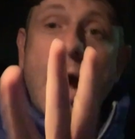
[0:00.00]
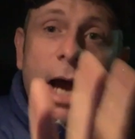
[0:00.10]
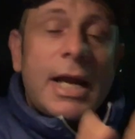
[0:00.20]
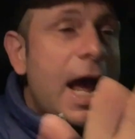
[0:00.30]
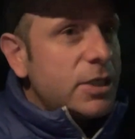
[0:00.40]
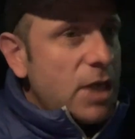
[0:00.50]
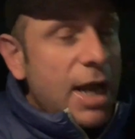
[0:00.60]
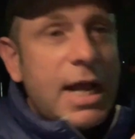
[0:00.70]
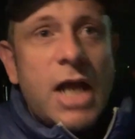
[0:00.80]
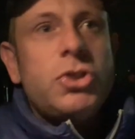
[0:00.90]
I
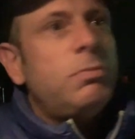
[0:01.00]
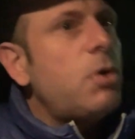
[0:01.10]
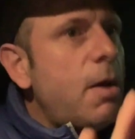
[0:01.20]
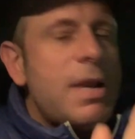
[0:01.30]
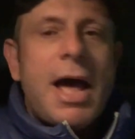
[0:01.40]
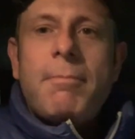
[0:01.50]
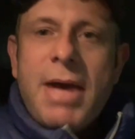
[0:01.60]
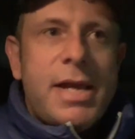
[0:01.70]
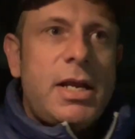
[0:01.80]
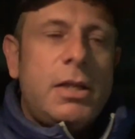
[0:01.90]
got you, bro. I'm not
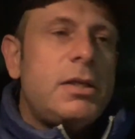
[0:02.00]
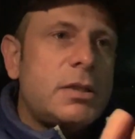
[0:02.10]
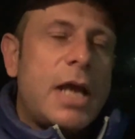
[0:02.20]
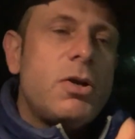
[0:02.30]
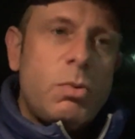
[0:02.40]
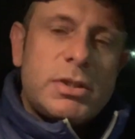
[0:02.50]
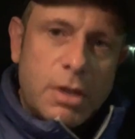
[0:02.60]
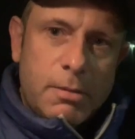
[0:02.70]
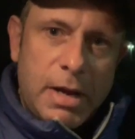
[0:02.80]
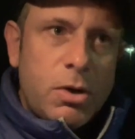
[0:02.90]
mad at it. Listen, I know
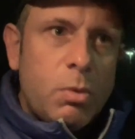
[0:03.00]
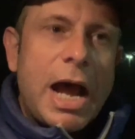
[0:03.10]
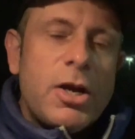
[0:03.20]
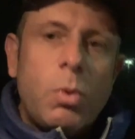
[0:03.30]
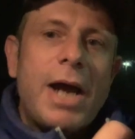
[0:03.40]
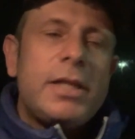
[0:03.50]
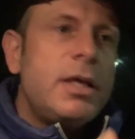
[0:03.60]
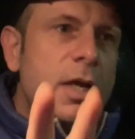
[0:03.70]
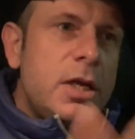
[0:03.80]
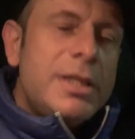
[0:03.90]
what's up. I know why
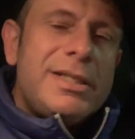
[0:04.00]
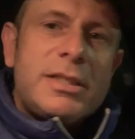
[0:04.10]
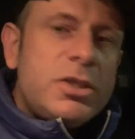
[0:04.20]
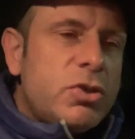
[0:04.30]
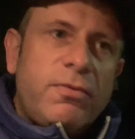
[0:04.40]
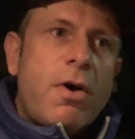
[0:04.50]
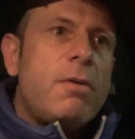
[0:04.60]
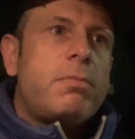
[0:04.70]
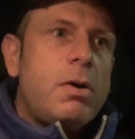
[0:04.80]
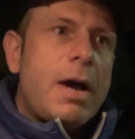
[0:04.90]
this isn't your
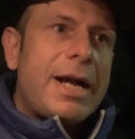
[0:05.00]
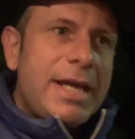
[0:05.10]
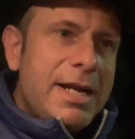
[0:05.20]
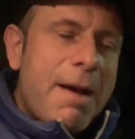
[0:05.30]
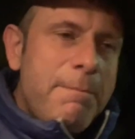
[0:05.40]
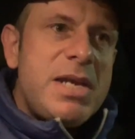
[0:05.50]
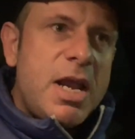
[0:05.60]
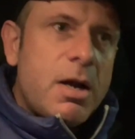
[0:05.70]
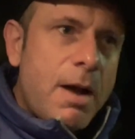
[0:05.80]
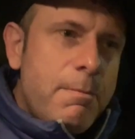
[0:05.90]
fault, bro. I get it. I've been
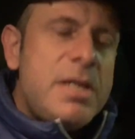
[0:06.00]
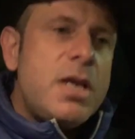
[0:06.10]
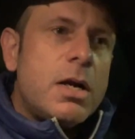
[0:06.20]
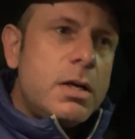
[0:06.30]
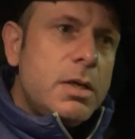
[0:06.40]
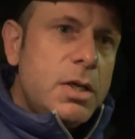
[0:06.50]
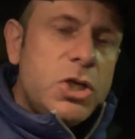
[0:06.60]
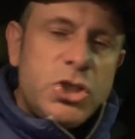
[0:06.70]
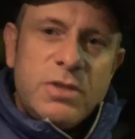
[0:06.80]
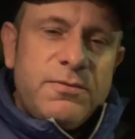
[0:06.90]
there.
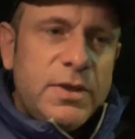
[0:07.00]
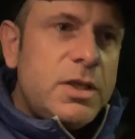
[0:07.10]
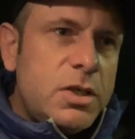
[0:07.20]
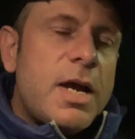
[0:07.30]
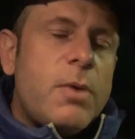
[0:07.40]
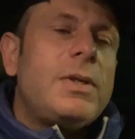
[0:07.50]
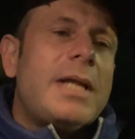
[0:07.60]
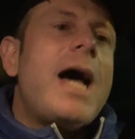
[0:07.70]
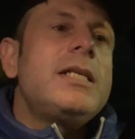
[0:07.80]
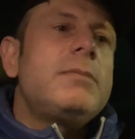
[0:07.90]
She's filling your head with
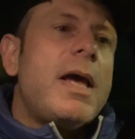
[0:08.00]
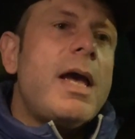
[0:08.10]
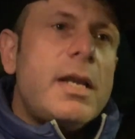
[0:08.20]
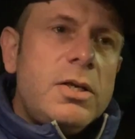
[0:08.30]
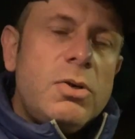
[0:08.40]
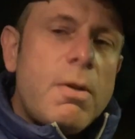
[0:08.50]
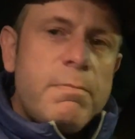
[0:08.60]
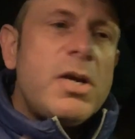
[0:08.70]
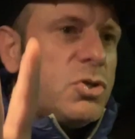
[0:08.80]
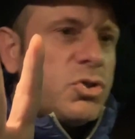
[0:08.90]
lies, man. And you're
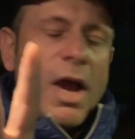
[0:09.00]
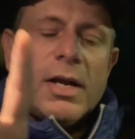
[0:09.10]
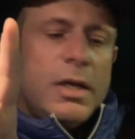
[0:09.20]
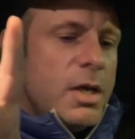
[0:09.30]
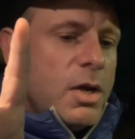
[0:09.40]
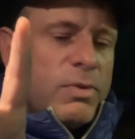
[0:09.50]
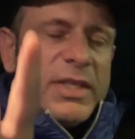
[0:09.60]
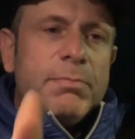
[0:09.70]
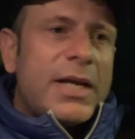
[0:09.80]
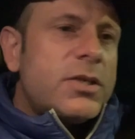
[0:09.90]
up here and you're trying to
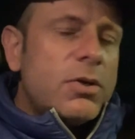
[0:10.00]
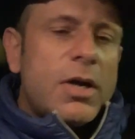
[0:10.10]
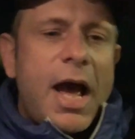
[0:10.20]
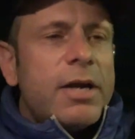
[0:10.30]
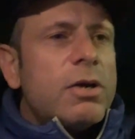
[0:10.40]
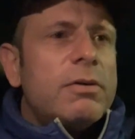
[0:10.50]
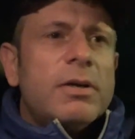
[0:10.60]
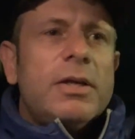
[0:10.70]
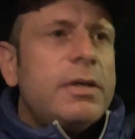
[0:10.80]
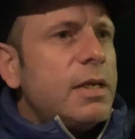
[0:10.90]
respect her, honor,
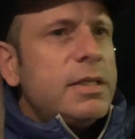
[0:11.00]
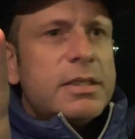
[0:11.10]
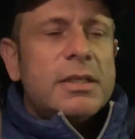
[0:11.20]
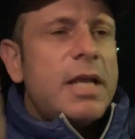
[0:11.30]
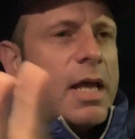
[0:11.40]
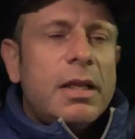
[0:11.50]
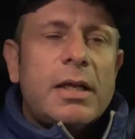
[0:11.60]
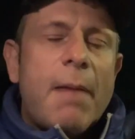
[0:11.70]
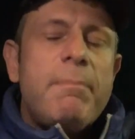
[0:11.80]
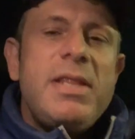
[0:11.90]
and this and that.
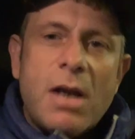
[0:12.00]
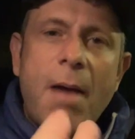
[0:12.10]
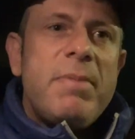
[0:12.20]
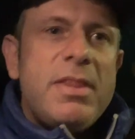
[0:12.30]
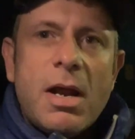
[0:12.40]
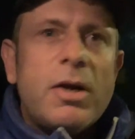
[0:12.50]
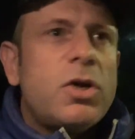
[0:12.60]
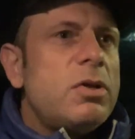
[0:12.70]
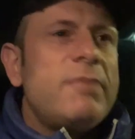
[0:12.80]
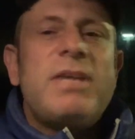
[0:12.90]
Like, I've been there.
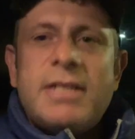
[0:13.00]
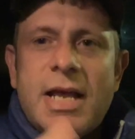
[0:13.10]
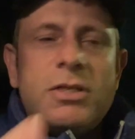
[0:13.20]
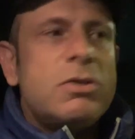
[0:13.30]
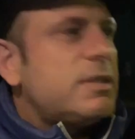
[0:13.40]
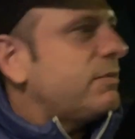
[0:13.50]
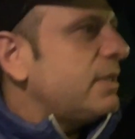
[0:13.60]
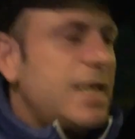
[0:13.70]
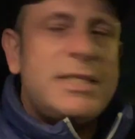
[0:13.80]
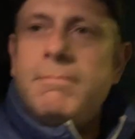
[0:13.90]
Girls have done
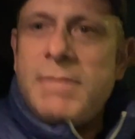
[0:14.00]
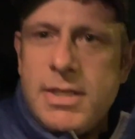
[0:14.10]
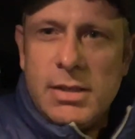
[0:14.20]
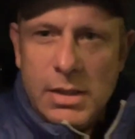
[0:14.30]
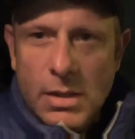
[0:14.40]
that to me.